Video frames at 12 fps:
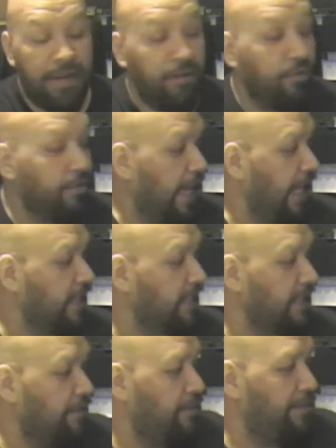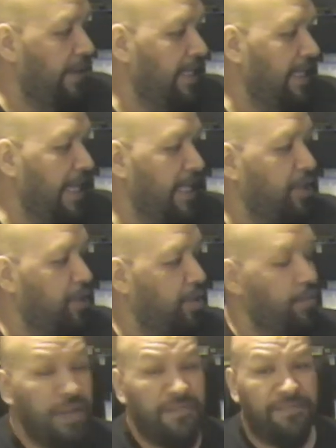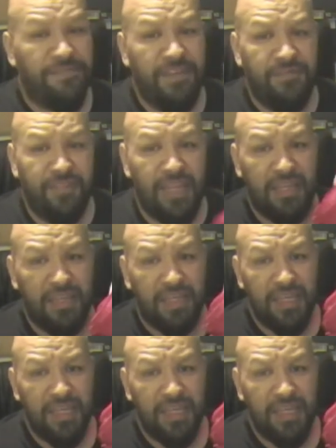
I know cats that were paying like $350